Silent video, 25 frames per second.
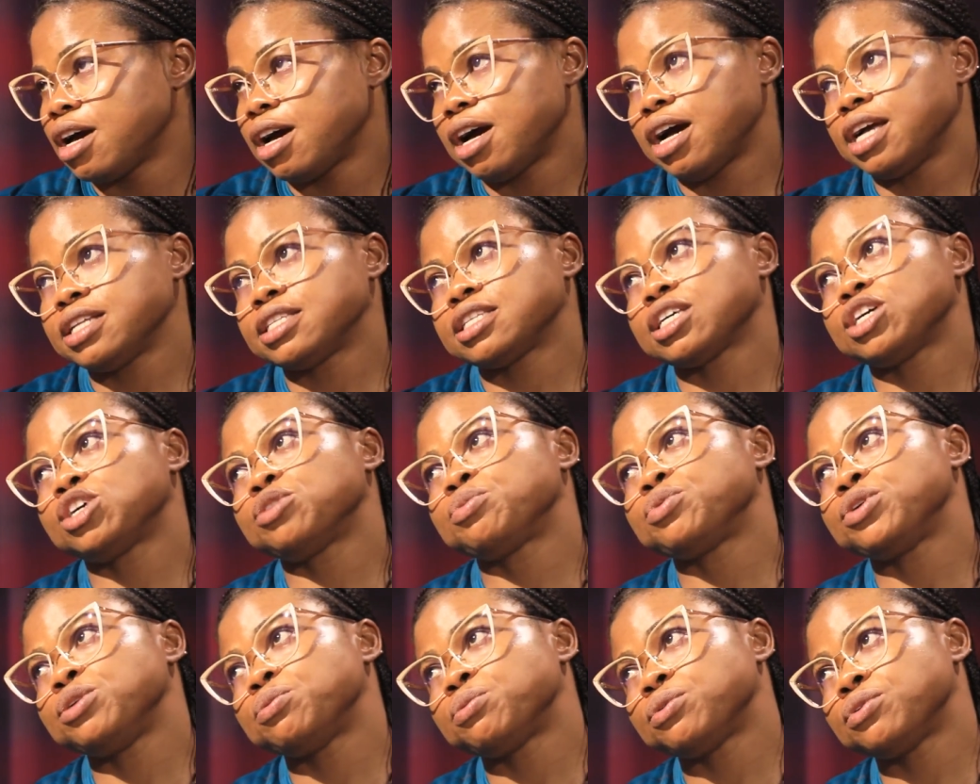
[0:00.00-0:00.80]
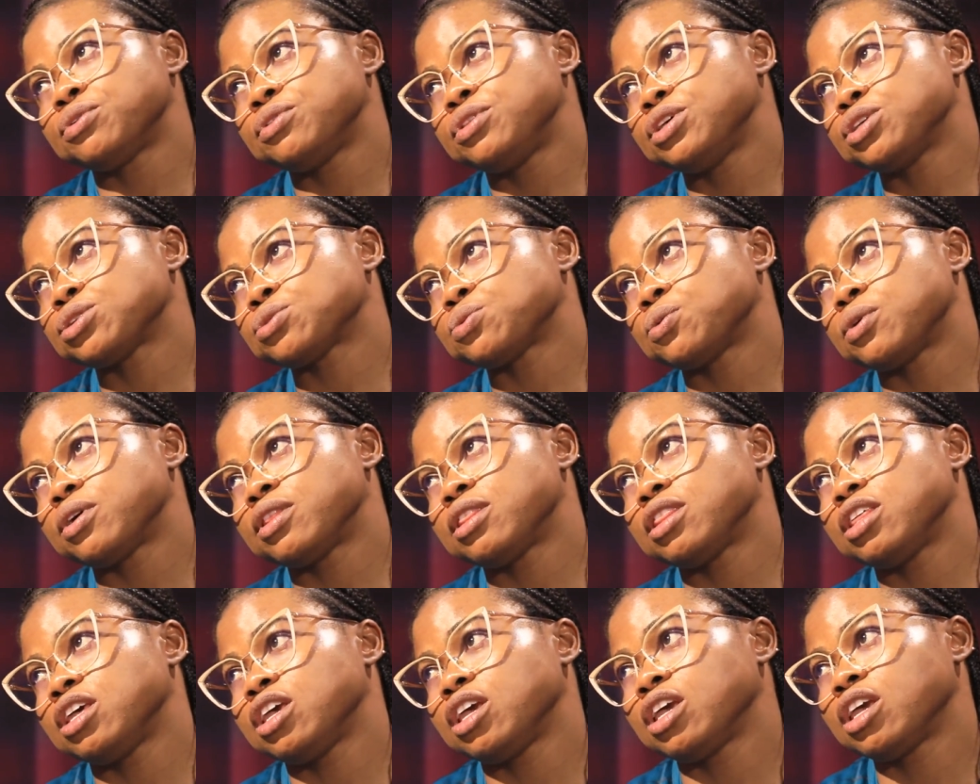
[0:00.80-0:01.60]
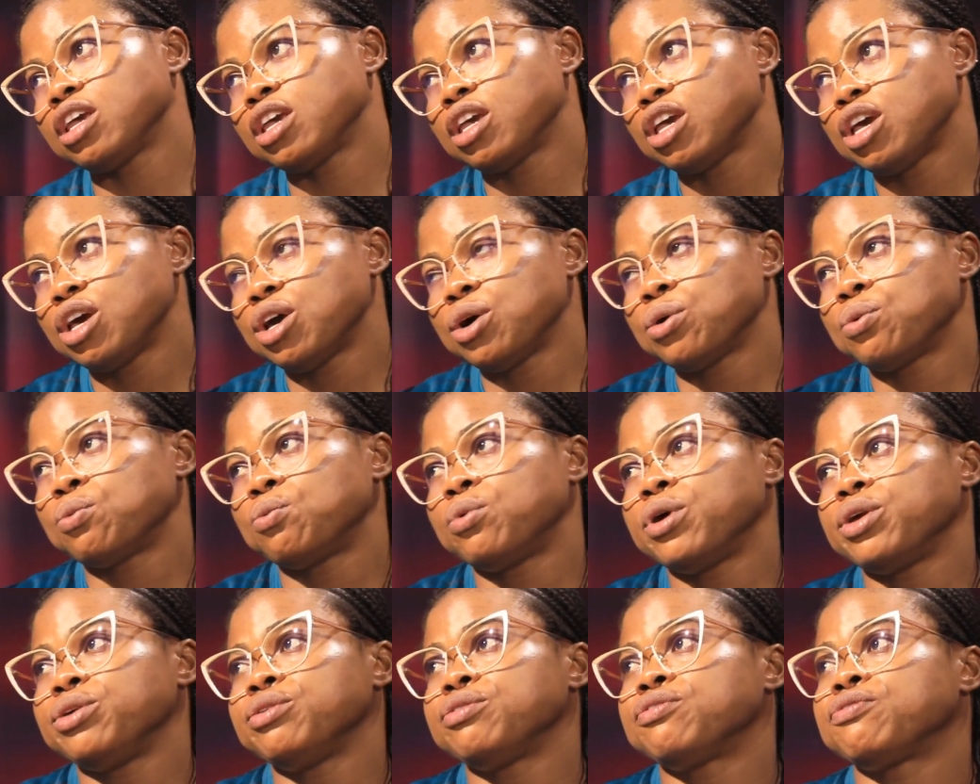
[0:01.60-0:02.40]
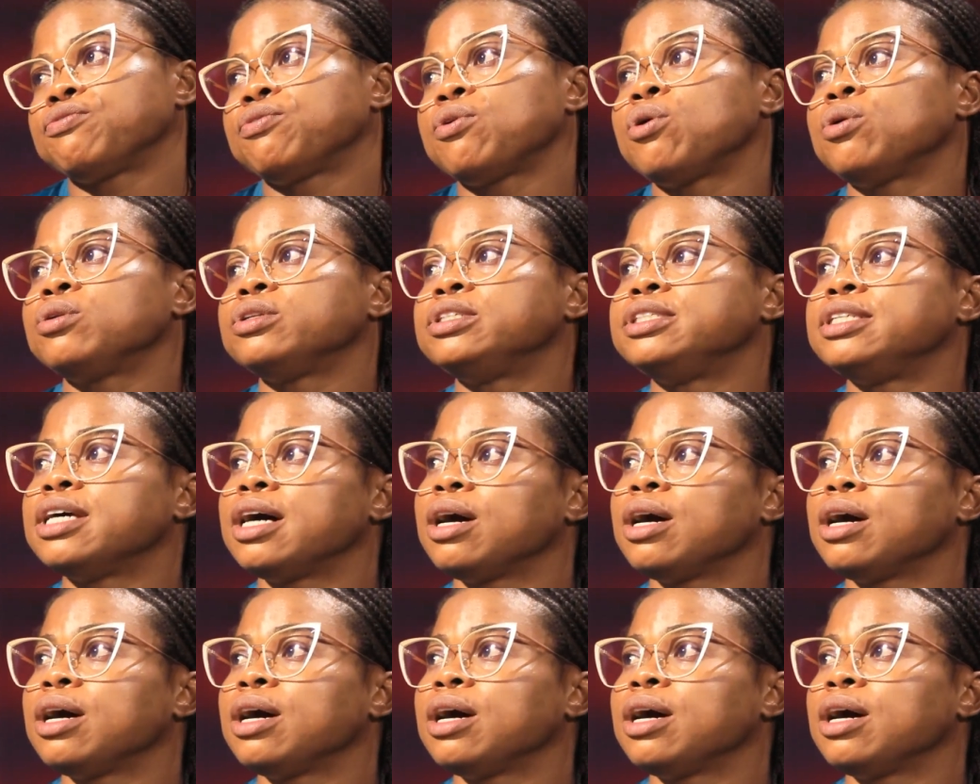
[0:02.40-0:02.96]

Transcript: I tell people this one thing, when you fall